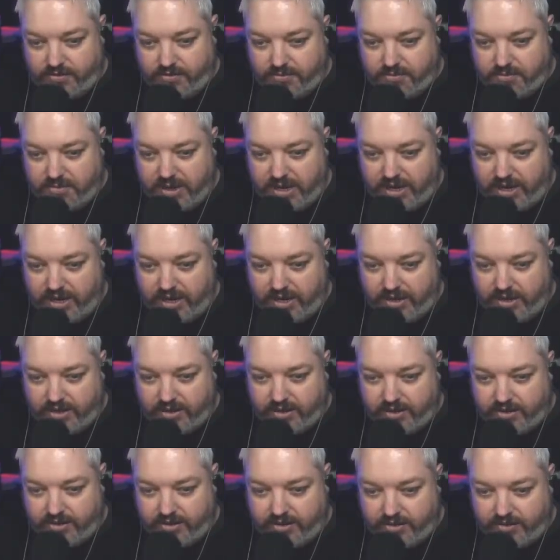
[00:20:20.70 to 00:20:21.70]
Mate,
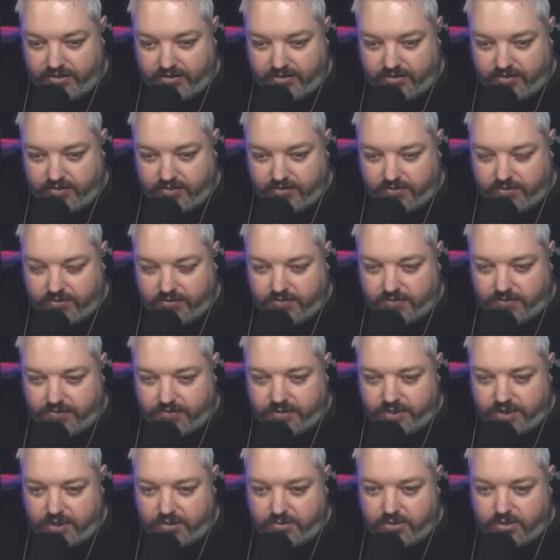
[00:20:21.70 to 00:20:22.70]

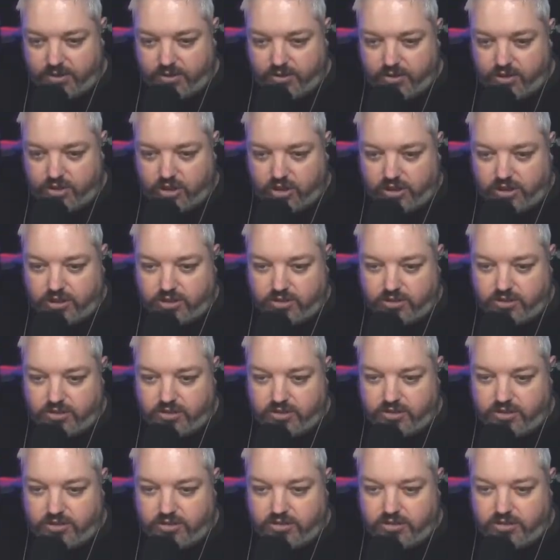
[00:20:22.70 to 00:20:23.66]
I'm just gonna chuck this on.